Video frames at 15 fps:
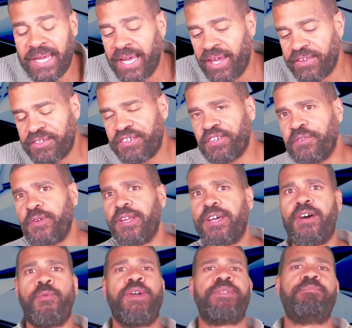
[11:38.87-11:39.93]
There's an awful
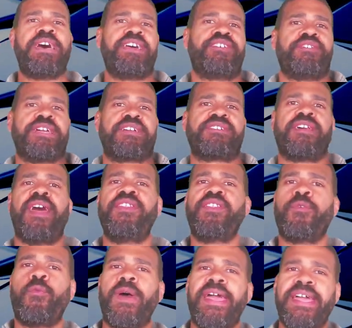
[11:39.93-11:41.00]
lot with metrics and the
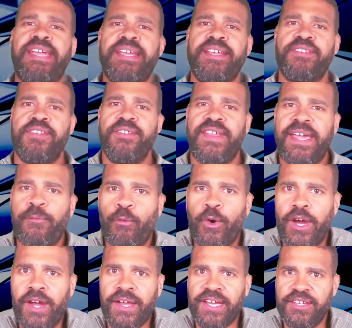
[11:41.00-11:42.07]
way that they
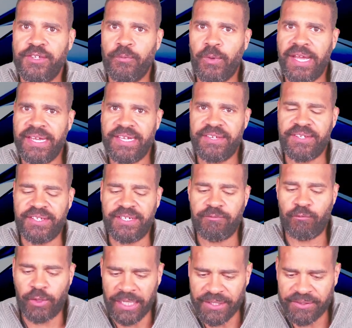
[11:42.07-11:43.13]
work and the way that it
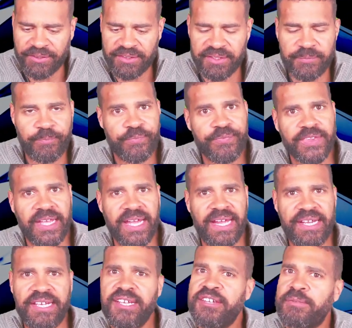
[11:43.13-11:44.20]
runs. And
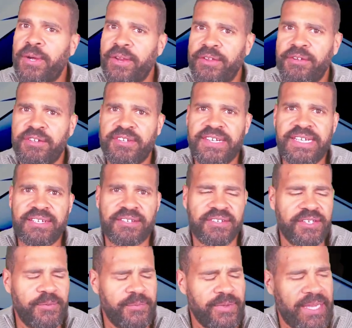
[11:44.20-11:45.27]
it is one of those things
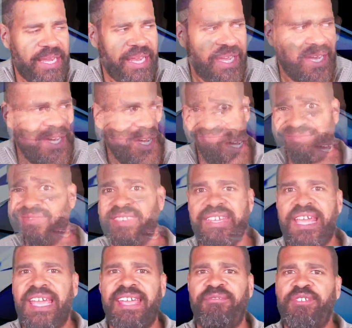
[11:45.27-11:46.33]
that
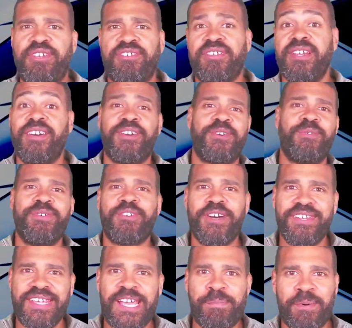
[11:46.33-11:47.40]
if you just, look, we've got a
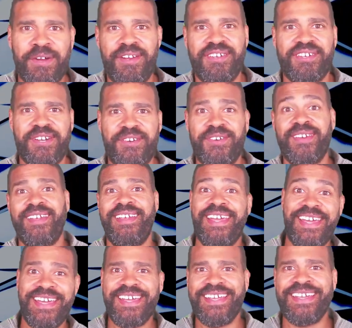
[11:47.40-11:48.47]
data point on its own.
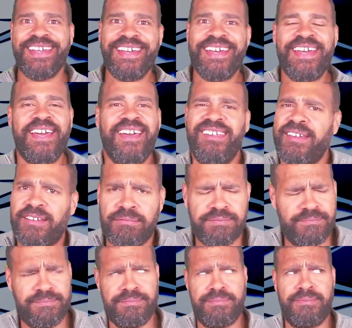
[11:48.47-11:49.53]
Yay. I don't
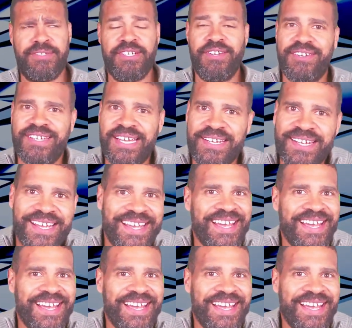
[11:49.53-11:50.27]
understand.